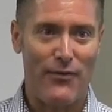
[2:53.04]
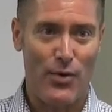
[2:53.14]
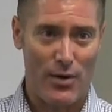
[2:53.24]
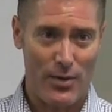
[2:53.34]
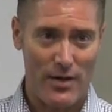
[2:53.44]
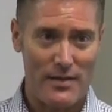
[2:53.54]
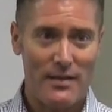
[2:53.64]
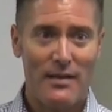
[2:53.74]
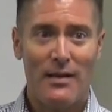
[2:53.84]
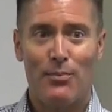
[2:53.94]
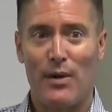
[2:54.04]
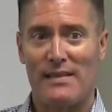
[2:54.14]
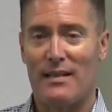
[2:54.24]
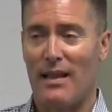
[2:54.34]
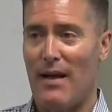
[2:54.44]
forward,
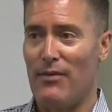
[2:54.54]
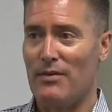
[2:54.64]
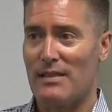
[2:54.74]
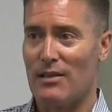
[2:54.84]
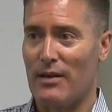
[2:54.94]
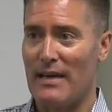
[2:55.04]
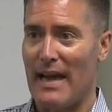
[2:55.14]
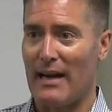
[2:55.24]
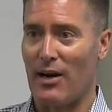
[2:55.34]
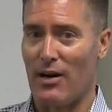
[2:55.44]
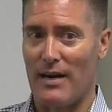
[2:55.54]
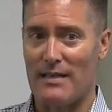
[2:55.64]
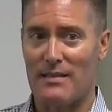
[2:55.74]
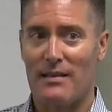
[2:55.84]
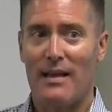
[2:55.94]
present level is looking at
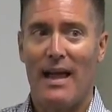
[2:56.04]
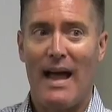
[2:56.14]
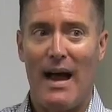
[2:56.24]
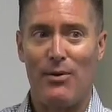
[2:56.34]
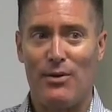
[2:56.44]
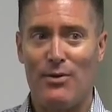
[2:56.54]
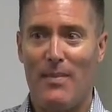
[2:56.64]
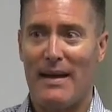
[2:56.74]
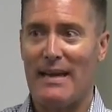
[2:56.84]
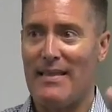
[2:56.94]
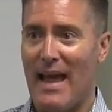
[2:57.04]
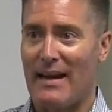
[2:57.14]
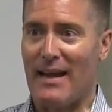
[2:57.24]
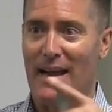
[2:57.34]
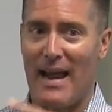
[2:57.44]
current. How are you making
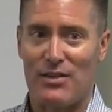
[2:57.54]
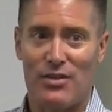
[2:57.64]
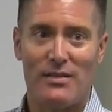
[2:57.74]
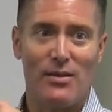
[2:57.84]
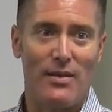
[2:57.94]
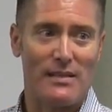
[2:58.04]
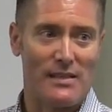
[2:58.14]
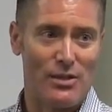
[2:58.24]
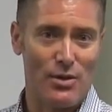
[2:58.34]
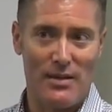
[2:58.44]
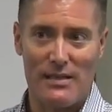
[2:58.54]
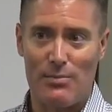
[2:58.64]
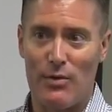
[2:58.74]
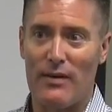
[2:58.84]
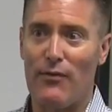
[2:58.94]
that connection so that the student is
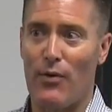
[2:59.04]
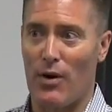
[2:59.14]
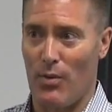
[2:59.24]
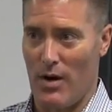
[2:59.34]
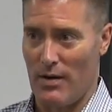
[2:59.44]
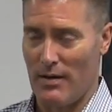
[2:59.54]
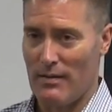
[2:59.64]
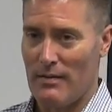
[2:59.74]
moving forward?